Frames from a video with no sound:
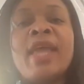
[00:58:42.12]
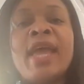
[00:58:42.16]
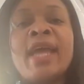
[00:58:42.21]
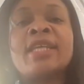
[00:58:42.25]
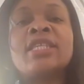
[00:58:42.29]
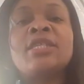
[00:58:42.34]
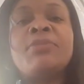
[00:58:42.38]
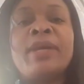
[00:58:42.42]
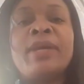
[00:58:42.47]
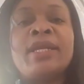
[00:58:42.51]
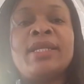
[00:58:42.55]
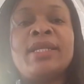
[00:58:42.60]

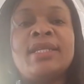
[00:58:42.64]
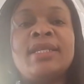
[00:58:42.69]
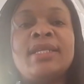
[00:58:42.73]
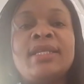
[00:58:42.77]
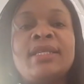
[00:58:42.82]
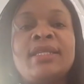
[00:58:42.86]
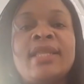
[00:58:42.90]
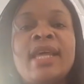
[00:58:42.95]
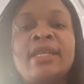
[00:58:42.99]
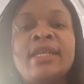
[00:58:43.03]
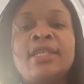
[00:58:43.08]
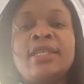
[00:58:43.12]

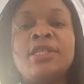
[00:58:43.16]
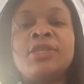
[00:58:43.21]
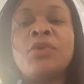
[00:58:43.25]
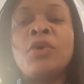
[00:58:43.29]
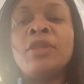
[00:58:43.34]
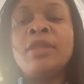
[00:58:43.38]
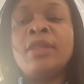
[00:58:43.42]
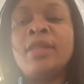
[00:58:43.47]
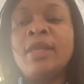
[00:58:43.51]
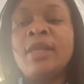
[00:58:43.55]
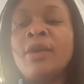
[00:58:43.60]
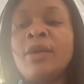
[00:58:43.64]
expertise that is
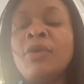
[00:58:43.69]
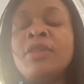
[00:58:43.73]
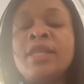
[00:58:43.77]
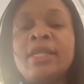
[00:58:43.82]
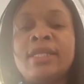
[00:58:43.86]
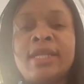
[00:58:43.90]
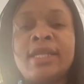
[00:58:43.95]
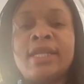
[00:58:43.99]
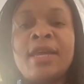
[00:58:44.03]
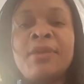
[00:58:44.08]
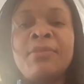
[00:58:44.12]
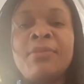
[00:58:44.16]
on the
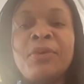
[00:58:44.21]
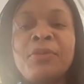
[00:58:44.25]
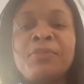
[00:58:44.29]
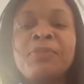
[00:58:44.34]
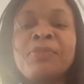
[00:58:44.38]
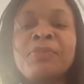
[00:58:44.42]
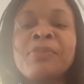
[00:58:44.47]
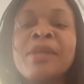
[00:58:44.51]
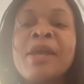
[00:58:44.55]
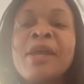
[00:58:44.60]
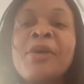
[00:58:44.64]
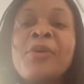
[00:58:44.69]
table.
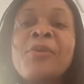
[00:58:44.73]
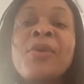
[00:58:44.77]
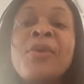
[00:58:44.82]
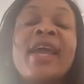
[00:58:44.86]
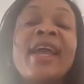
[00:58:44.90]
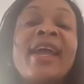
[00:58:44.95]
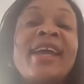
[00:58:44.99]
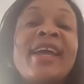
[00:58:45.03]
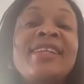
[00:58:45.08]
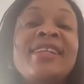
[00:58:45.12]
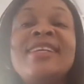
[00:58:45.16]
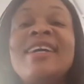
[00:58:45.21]
We
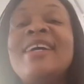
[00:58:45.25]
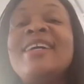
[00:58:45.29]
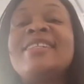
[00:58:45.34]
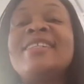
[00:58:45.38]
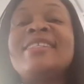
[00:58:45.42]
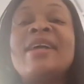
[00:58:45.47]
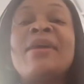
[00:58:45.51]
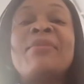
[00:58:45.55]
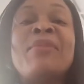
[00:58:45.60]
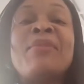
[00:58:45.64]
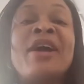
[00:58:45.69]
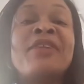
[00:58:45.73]
had
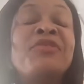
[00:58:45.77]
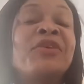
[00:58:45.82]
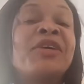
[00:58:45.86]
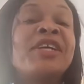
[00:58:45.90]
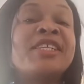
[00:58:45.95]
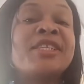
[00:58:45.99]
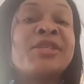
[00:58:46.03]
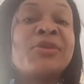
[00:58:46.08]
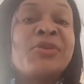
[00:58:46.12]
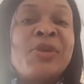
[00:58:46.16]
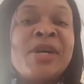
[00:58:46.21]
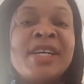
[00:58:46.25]
some
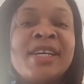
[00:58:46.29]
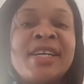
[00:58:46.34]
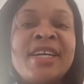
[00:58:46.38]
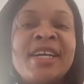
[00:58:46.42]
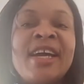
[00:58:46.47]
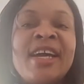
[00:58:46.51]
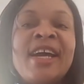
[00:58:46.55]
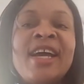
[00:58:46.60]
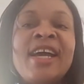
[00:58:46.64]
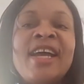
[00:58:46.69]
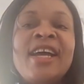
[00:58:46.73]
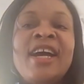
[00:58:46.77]
advocacy work
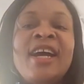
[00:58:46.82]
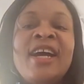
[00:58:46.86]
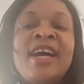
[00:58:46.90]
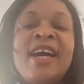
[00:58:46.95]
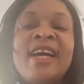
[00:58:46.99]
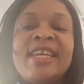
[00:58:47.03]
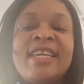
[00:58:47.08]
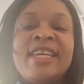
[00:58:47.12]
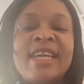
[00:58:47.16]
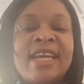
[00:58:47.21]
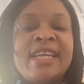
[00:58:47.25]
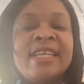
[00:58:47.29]

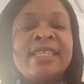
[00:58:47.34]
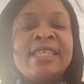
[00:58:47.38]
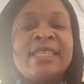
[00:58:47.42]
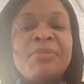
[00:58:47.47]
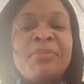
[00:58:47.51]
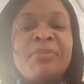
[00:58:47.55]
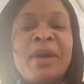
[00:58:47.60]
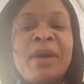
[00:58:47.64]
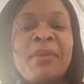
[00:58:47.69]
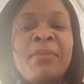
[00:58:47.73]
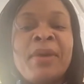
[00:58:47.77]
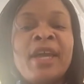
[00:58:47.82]
here in
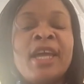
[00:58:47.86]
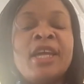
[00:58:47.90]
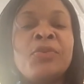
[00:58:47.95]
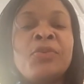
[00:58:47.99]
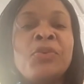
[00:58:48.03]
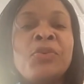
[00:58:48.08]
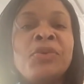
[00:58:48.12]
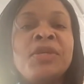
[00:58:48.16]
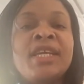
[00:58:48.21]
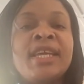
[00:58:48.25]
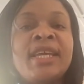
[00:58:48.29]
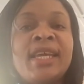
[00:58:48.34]
Zimbabwe and
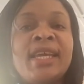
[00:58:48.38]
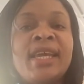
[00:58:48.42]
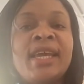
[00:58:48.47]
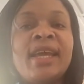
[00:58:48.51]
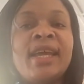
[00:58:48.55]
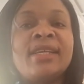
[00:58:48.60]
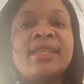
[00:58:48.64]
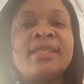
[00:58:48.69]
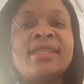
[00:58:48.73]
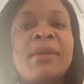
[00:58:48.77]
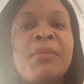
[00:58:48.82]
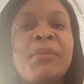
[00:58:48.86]
would
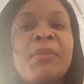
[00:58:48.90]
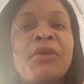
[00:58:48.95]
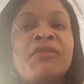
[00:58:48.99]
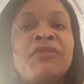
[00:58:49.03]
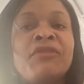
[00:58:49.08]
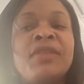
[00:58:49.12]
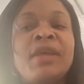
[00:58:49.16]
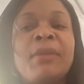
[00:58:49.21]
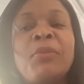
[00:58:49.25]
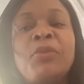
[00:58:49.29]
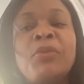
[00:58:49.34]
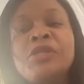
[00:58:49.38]
hear some of
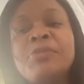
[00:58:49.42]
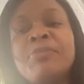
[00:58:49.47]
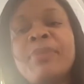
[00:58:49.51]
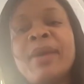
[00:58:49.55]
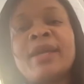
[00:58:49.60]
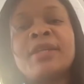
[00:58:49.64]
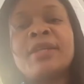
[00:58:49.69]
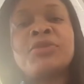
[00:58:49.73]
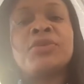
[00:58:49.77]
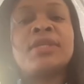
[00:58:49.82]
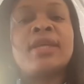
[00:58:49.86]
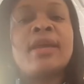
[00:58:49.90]
the
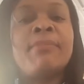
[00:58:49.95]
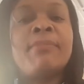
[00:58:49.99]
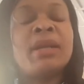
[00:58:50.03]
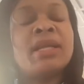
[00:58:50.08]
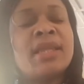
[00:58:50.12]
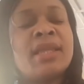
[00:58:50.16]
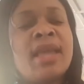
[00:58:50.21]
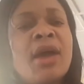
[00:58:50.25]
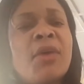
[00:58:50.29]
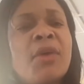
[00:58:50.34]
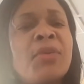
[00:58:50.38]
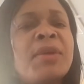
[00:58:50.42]
pushback to say, but
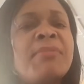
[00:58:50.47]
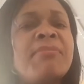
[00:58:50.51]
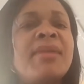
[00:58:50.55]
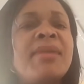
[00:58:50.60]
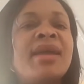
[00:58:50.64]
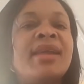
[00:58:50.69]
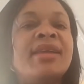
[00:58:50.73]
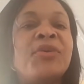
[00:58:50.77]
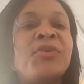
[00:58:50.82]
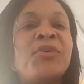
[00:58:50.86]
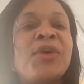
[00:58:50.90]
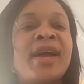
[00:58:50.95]
there are
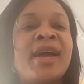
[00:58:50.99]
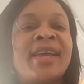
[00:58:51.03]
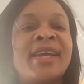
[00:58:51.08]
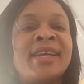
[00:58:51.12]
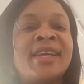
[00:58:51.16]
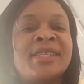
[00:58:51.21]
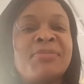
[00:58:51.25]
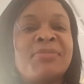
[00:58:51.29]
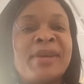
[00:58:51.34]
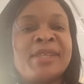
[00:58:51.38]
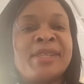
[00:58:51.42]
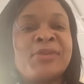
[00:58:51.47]
women who are
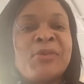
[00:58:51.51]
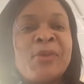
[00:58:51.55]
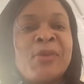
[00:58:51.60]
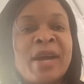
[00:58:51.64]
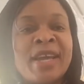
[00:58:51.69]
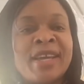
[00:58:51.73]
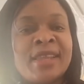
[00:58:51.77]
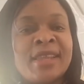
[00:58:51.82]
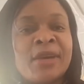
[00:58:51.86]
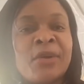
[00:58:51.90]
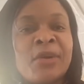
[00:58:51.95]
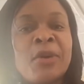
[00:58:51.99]
experts who are
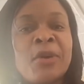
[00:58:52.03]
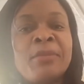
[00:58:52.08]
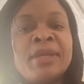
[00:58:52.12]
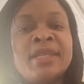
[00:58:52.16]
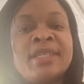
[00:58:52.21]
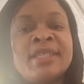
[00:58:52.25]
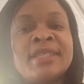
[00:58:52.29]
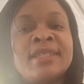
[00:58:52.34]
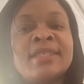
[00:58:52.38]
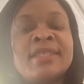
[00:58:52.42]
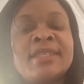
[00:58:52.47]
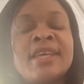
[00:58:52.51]
in the
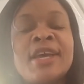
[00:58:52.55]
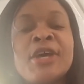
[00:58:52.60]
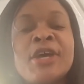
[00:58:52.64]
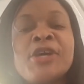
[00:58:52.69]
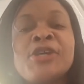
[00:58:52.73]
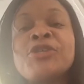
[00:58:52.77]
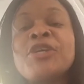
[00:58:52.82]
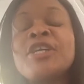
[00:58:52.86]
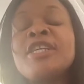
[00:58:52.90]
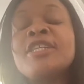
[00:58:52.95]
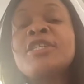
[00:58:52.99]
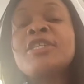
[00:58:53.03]
committees.
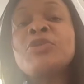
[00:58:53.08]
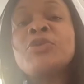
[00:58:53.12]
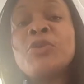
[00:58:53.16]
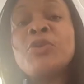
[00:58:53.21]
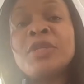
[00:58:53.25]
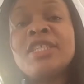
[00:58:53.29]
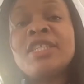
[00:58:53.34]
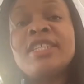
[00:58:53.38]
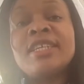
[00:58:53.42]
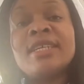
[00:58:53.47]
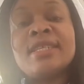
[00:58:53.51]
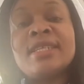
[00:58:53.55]
So it's
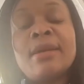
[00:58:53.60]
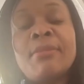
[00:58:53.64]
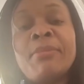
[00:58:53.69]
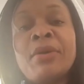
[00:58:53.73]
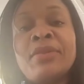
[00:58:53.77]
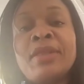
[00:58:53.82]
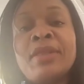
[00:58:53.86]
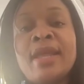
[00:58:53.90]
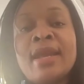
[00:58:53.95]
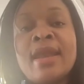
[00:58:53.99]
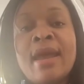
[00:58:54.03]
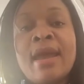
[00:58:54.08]
not just
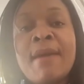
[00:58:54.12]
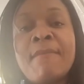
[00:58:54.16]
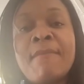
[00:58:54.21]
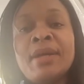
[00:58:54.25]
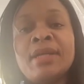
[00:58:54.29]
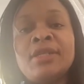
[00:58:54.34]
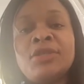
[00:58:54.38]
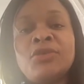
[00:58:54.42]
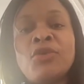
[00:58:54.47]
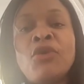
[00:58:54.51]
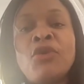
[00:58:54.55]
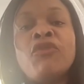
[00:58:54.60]
about the
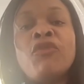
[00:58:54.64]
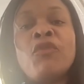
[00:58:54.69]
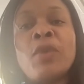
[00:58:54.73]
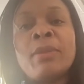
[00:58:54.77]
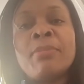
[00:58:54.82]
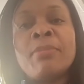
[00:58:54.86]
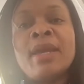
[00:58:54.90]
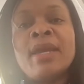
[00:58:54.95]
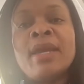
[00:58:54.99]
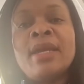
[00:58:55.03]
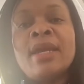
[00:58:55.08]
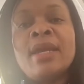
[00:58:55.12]
numbers of
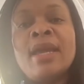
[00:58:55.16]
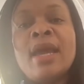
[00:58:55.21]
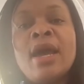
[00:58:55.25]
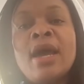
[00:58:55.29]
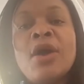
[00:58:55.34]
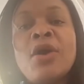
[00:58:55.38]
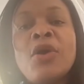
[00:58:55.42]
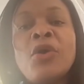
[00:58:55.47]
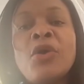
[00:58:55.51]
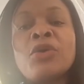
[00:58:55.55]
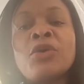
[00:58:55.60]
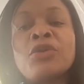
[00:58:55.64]
women
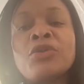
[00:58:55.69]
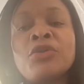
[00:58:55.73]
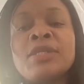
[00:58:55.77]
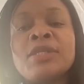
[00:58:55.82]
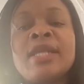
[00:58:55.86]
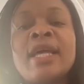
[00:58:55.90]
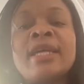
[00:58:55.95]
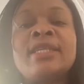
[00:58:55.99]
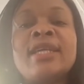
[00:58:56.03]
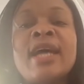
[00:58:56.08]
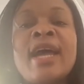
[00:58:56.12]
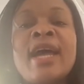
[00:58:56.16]
or those
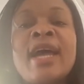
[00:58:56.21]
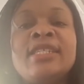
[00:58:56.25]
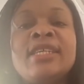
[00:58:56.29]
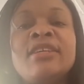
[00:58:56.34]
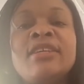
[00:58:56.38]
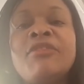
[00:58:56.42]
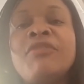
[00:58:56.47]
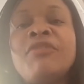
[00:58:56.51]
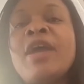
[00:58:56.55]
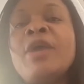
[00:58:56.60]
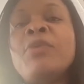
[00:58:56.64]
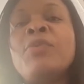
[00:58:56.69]
that
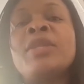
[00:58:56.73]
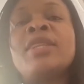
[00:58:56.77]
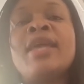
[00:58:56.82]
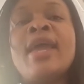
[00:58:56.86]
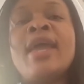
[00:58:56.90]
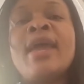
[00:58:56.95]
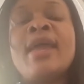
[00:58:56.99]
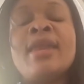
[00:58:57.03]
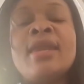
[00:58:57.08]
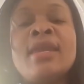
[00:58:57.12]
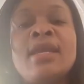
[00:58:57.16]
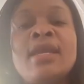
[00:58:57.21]
identify with
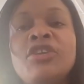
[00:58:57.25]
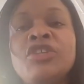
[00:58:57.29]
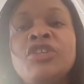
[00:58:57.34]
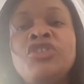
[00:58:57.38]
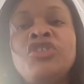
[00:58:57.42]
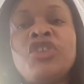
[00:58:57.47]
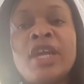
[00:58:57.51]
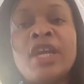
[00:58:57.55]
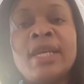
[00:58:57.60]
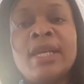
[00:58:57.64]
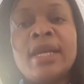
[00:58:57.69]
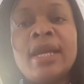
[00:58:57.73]
any
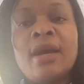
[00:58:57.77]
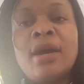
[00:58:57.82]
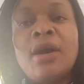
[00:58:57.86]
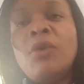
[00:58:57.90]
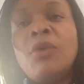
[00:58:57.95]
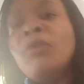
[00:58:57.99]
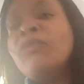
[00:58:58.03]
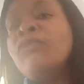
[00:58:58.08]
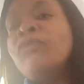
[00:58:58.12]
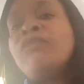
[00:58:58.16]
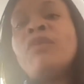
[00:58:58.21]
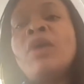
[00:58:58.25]
gender
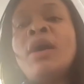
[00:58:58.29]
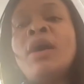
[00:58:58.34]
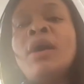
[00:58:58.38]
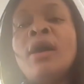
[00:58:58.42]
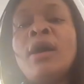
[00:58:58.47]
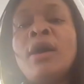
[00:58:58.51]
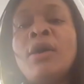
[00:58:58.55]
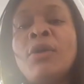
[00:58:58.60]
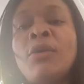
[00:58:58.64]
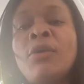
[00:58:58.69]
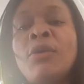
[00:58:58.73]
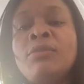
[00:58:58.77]
of
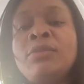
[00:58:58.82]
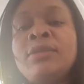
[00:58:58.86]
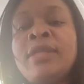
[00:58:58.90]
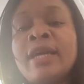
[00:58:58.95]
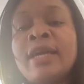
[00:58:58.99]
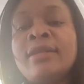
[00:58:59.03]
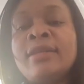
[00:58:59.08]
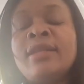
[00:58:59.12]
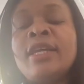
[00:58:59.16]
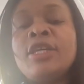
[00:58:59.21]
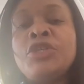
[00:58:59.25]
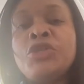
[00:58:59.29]

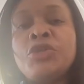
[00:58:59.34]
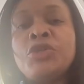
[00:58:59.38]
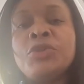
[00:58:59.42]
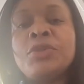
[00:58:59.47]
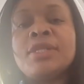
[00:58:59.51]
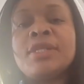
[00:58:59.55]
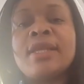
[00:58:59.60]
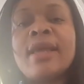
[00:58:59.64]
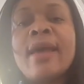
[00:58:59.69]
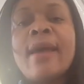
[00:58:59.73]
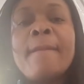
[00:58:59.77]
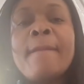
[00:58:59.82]
that they
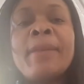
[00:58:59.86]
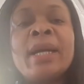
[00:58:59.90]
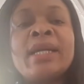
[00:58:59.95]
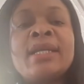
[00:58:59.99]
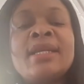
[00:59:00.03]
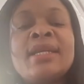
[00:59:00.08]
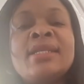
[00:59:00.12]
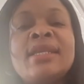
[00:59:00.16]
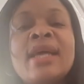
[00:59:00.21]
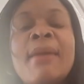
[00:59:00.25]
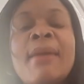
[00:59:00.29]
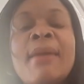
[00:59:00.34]
choose, but
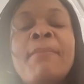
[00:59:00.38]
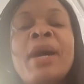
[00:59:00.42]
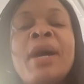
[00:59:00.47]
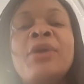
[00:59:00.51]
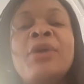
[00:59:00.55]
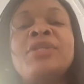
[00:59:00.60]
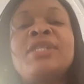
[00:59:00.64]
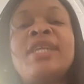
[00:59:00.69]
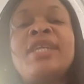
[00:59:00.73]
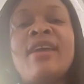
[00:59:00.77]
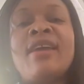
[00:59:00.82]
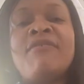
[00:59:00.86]
it's
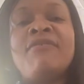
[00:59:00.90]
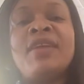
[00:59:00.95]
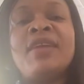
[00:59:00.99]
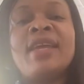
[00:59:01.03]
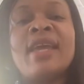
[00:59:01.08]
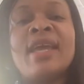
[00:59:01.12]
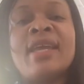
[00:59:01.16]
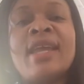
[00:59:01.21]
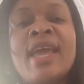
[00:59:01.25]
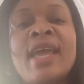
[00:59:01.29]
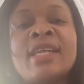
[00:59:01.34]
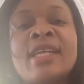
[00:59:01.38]
about having
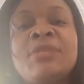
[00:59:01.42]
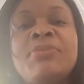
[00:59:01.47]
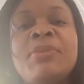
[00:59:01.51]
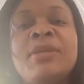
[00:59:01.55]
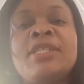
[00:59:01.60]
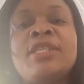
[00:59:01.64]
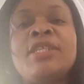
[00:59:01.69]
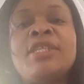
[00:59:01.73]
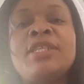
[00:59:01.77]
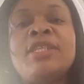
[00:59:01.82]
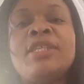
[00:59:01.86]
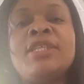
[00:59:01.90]
an
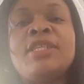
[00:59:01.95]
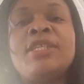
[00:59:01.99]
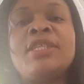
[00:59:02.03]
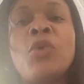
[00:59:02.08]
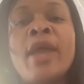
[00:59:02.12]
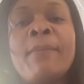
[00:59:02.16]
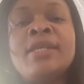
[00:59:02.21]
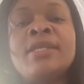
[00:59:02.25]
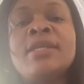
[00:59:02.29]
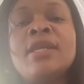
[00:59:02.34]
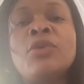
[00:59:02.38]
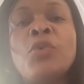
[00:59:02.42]
expertise
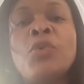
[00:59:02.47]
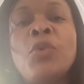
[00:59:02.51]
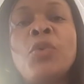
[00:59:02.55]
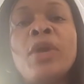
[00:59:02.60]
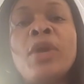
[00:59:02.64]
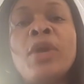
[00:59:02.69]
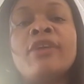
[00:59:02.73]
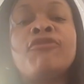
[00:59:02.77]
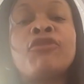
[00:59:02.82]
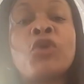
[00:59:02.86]
or a person